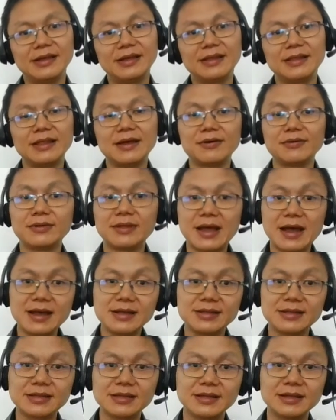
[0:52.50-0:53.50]
Now
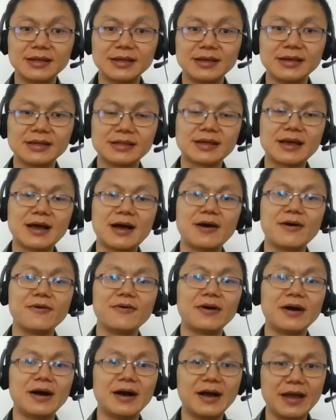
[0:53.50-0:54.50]
that is
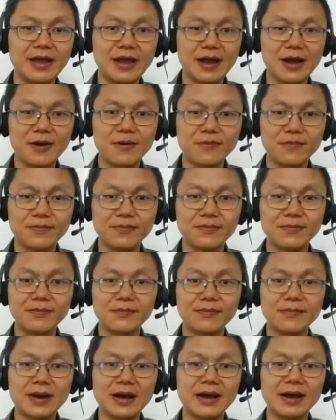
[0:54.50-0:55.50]
how I help
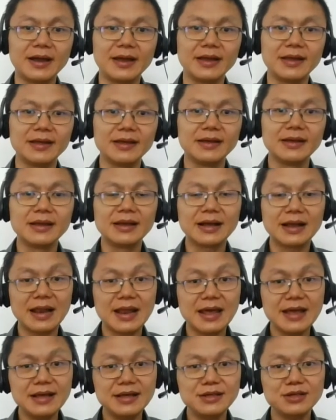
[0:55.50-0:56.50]
my
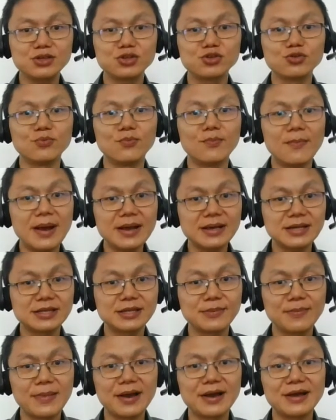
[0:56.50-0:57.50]
clients to
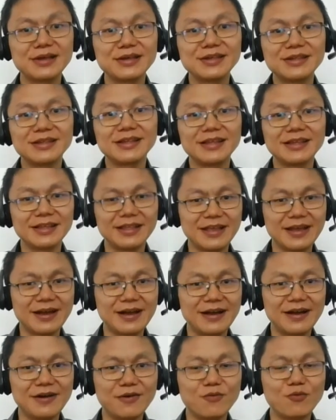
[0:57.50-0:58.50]
maximize
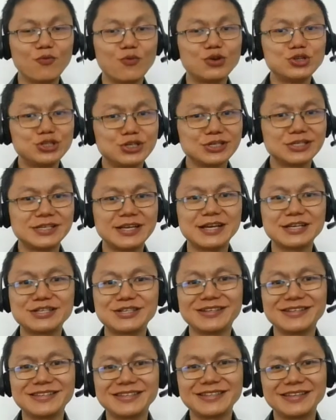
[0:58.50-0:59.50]
their virtual
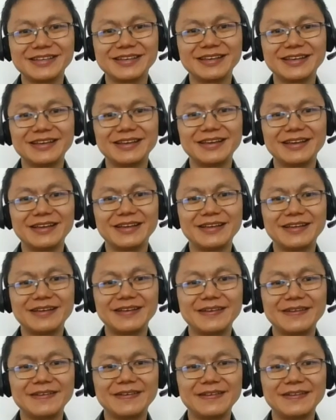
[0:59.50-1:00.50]
sessions.
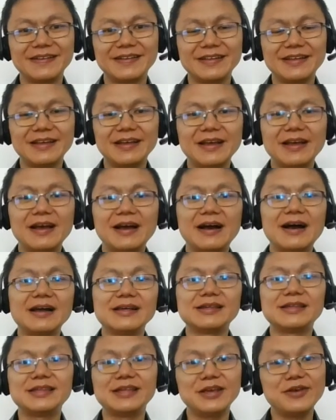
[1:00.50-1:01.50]

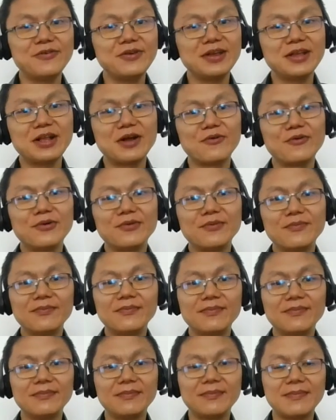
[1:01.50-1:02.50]
I see you in
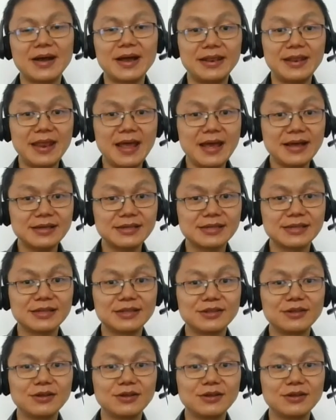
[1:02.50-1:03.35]
my next